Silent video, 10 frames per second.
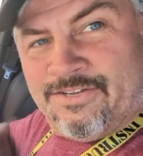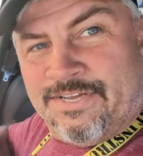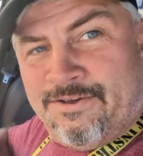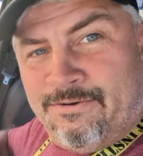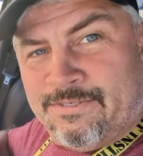
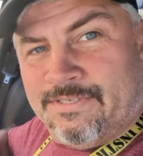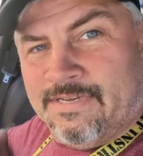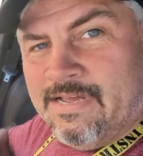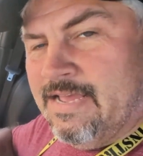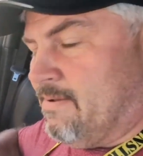actually
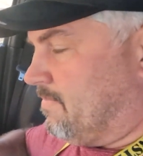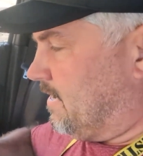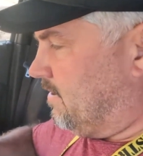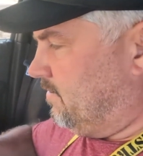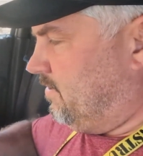use,
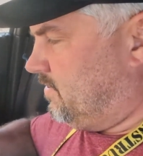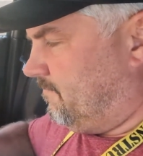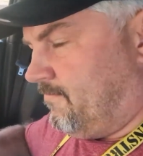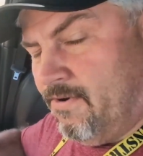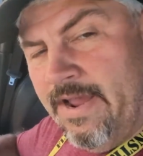but I don't use
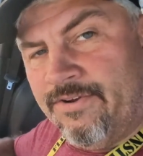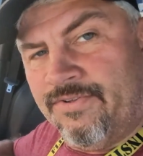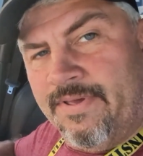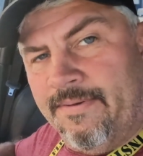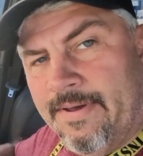it for
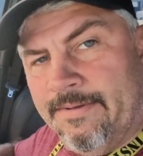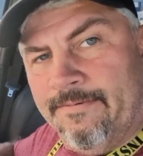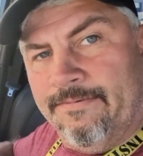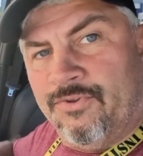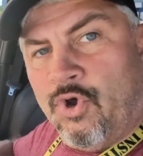
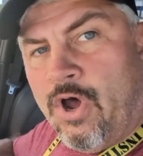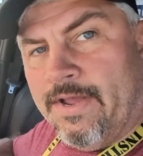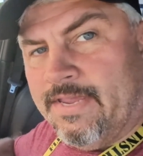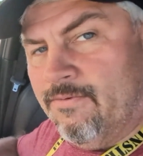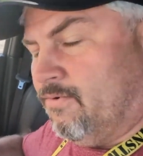actually
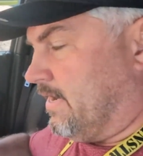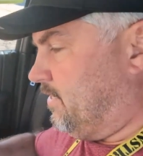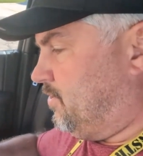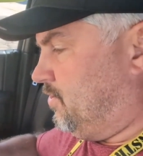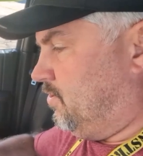talking. What
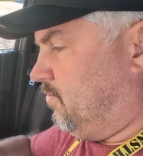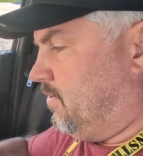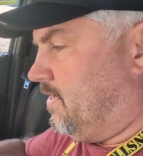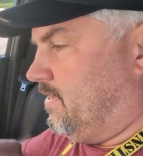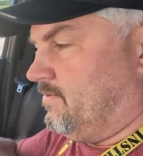I
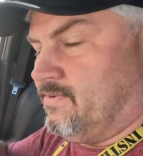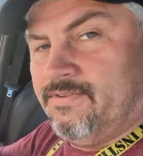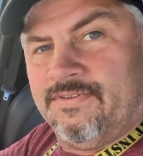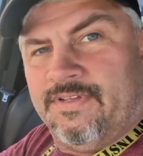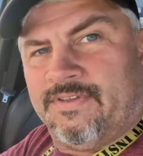do is
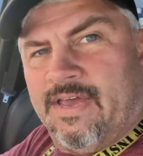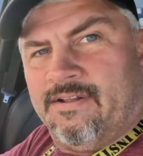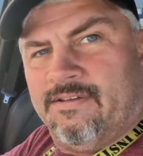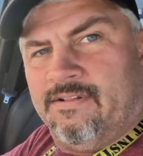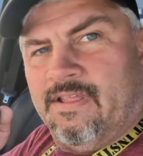it's
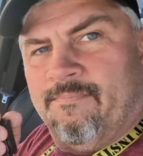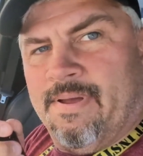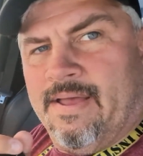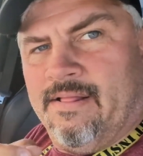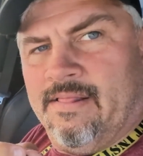got a little
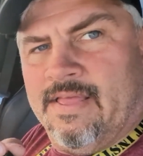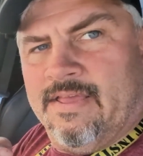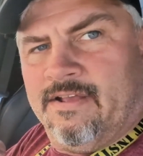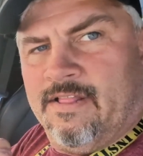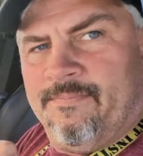lapel
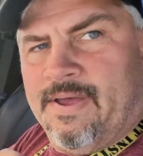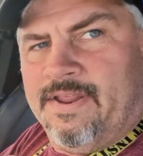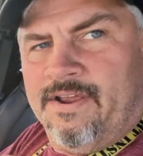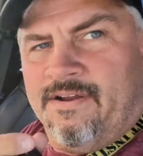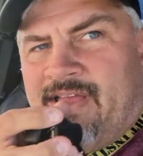clip
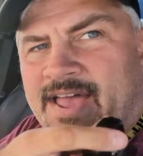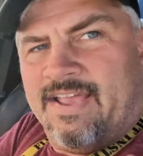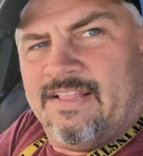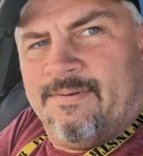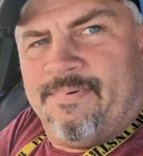on here.
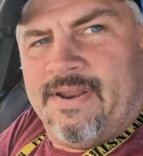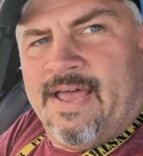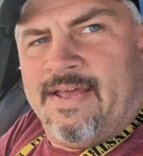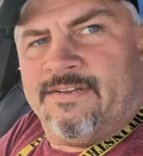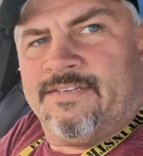I clip it
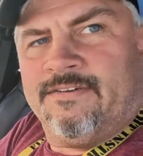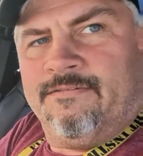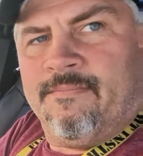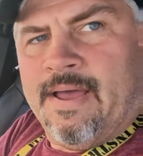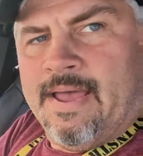
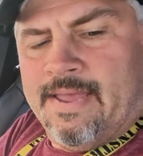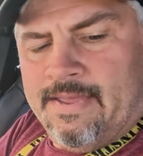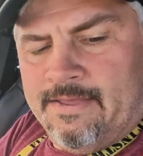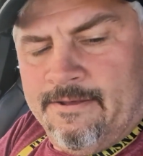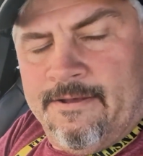onto
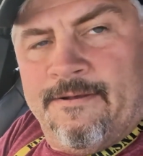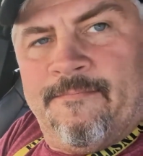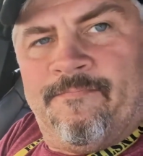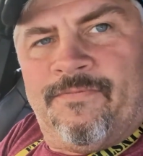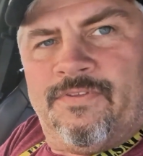my
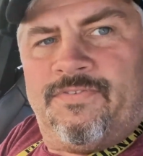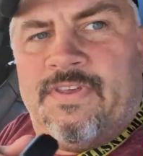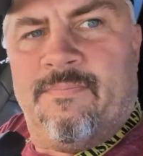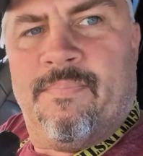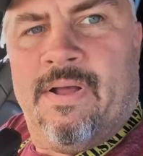
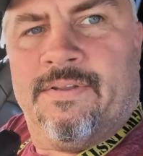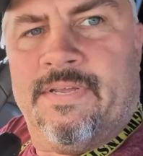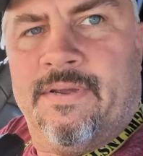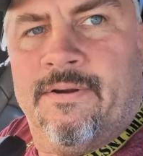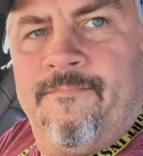seat belt
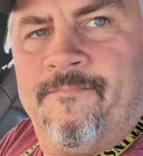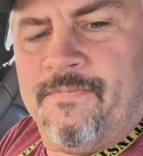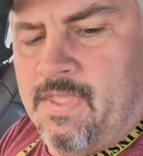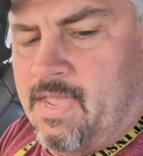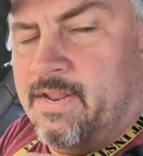here,
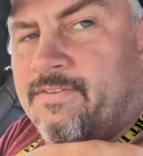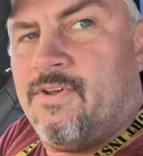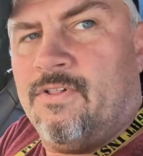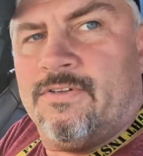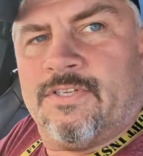and it's
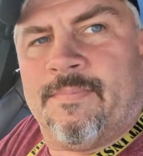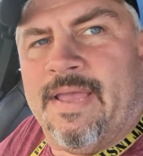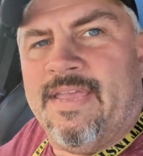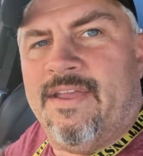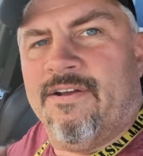close to
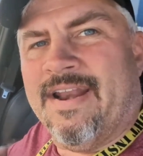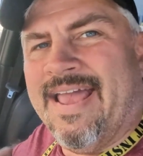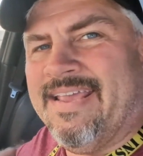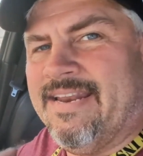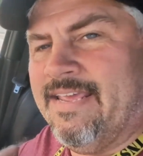my ear, and
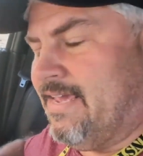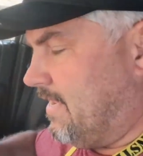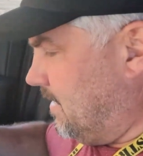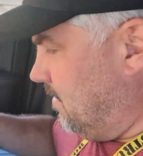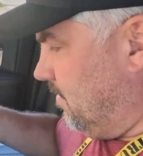I can
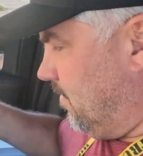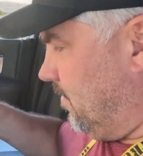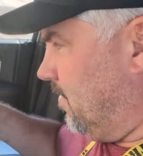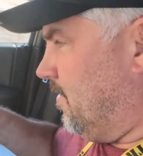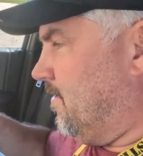
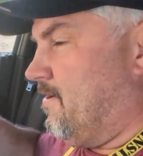hear